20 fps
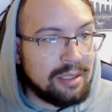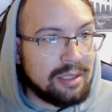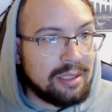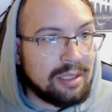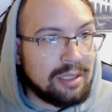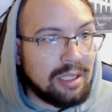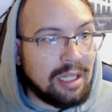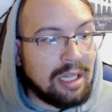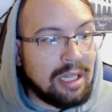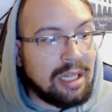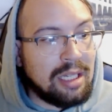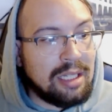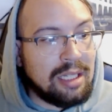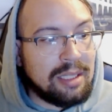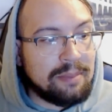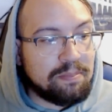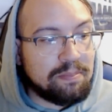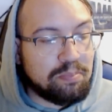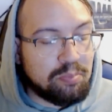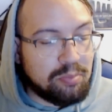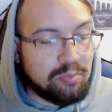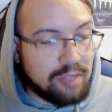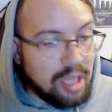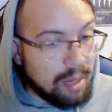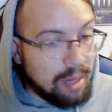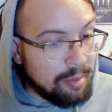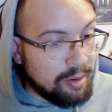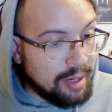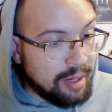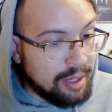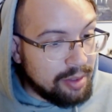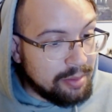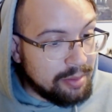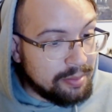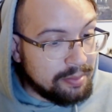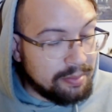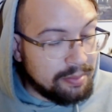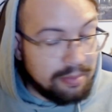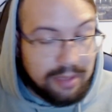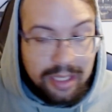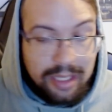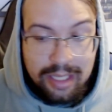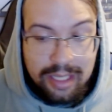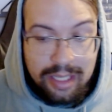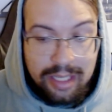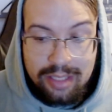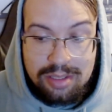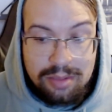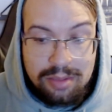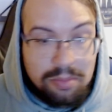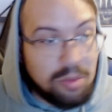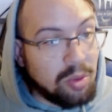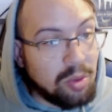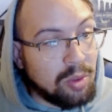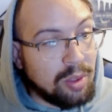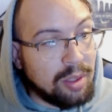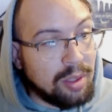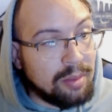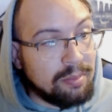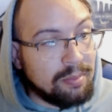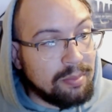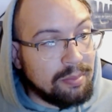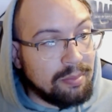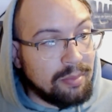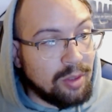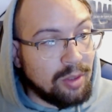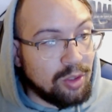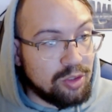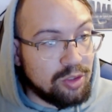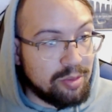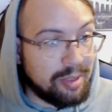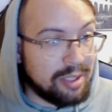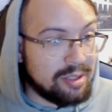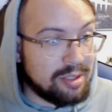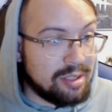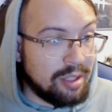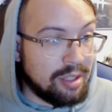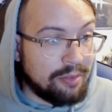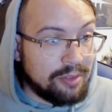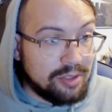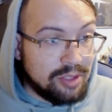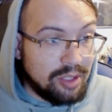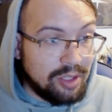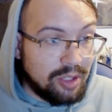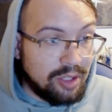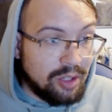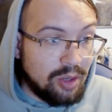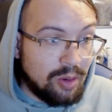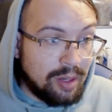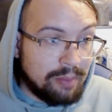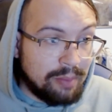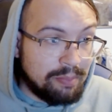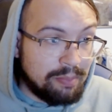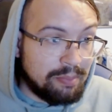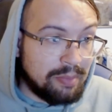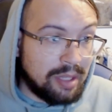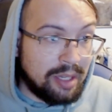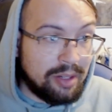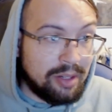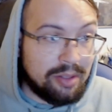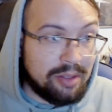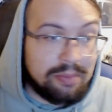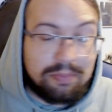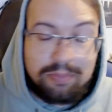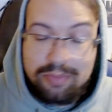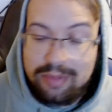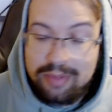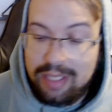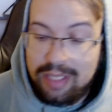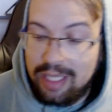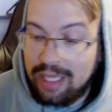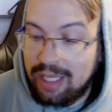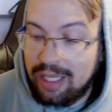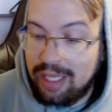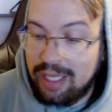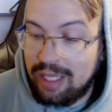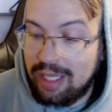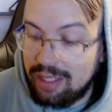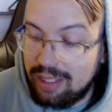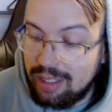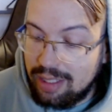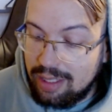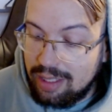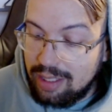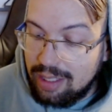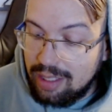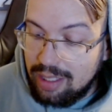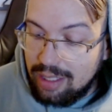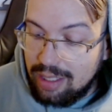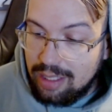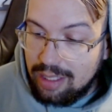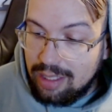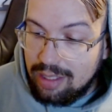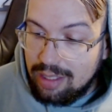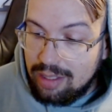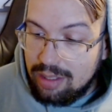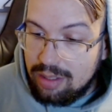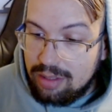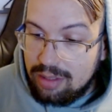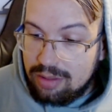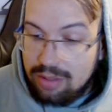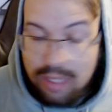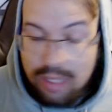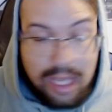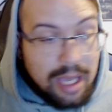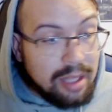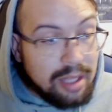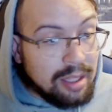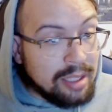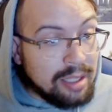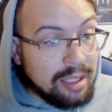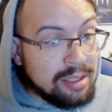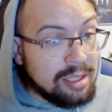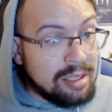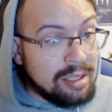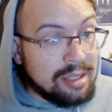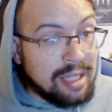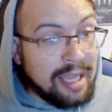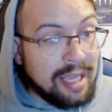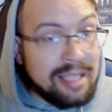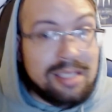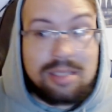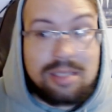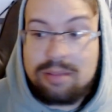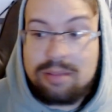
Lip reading: uh, Kamen Rider, and some more Ultraman stuff is gonna go up there. And so yeah, that's it. That's